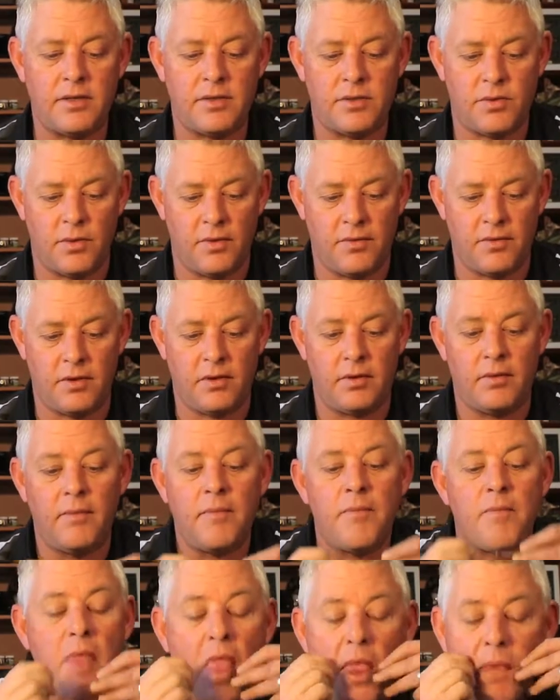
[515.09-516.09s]
swivel
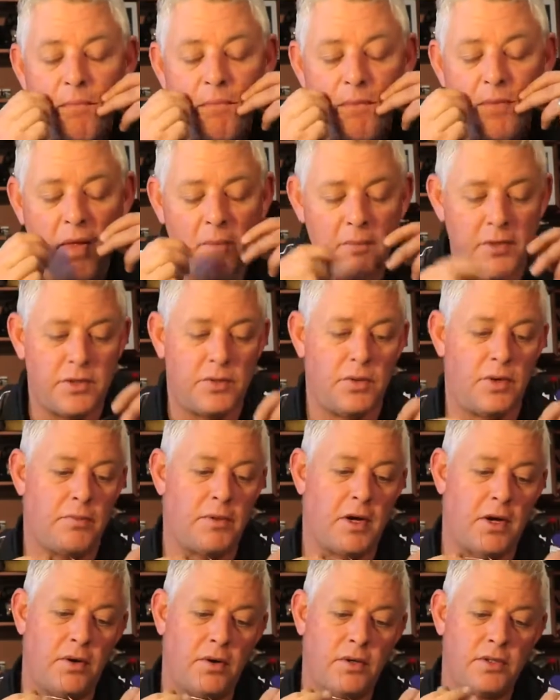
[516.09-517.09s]
between
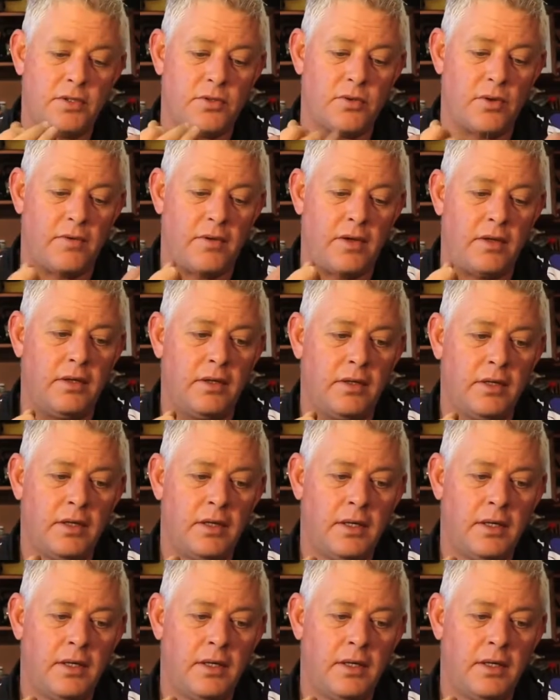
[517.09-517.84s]
my hook swivel,